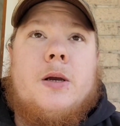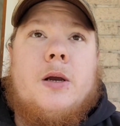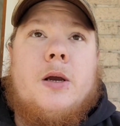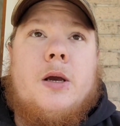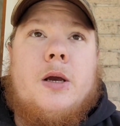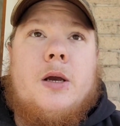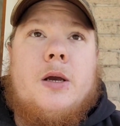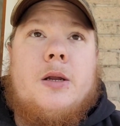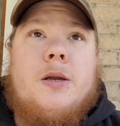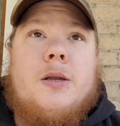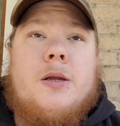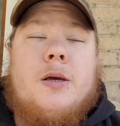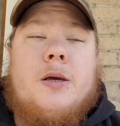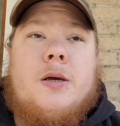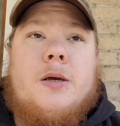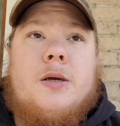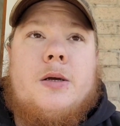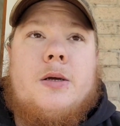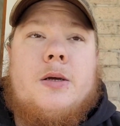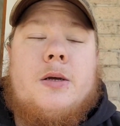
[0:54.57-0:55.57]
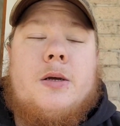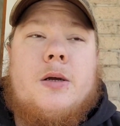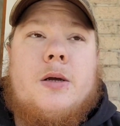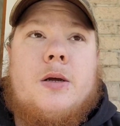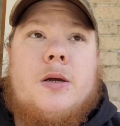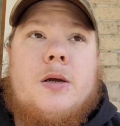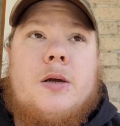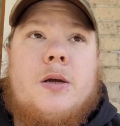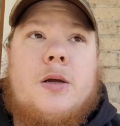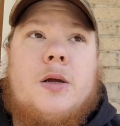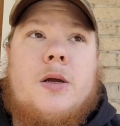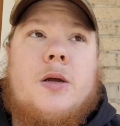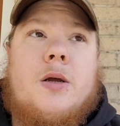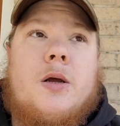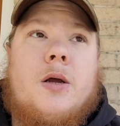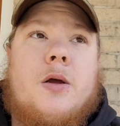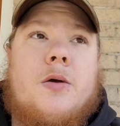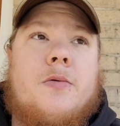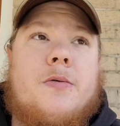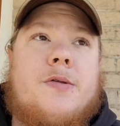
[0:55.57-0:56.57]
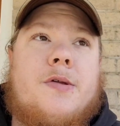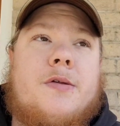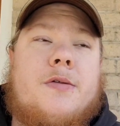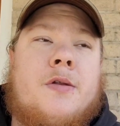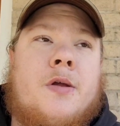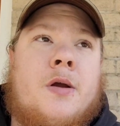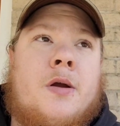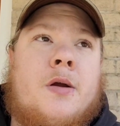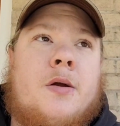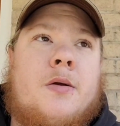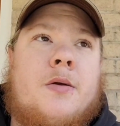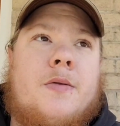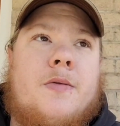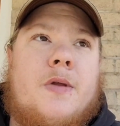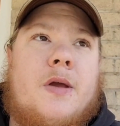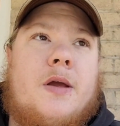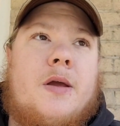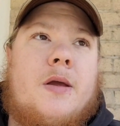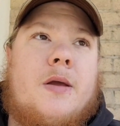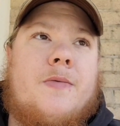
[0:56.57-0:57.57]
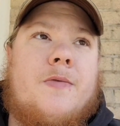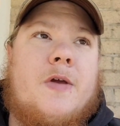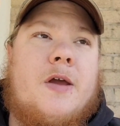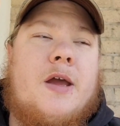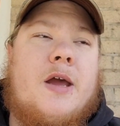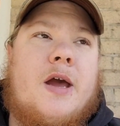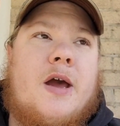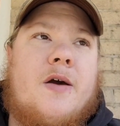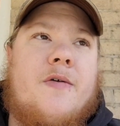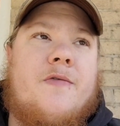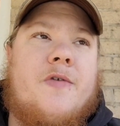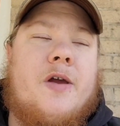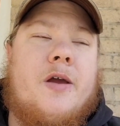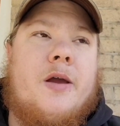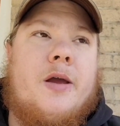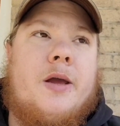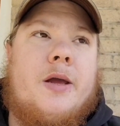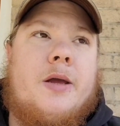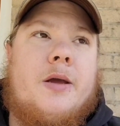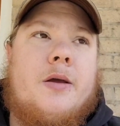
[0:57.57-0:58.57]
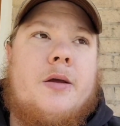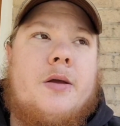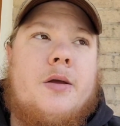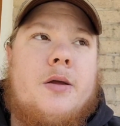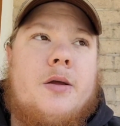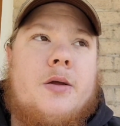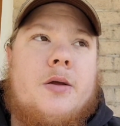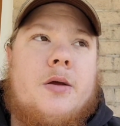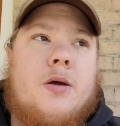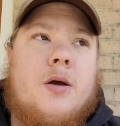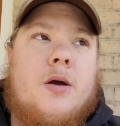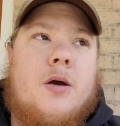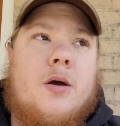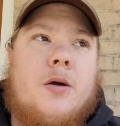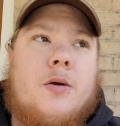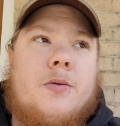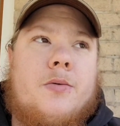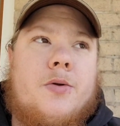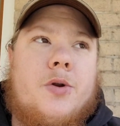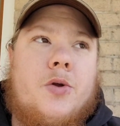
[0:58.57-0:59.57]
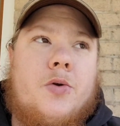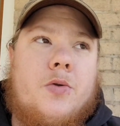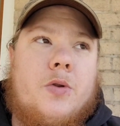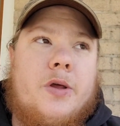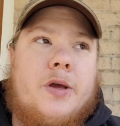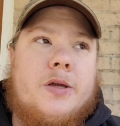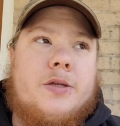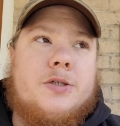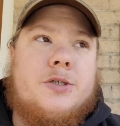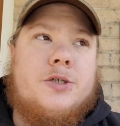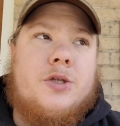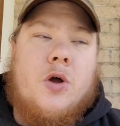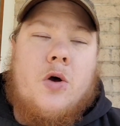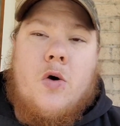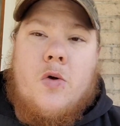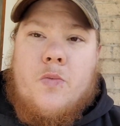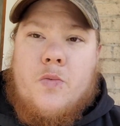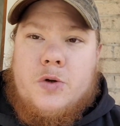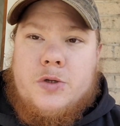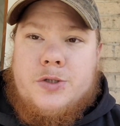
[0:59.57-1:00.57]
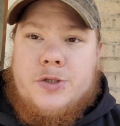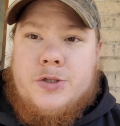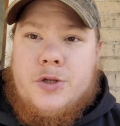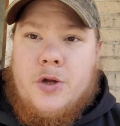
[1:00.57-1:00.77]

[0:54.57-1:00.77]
and I was in there, and they have a newly installed wood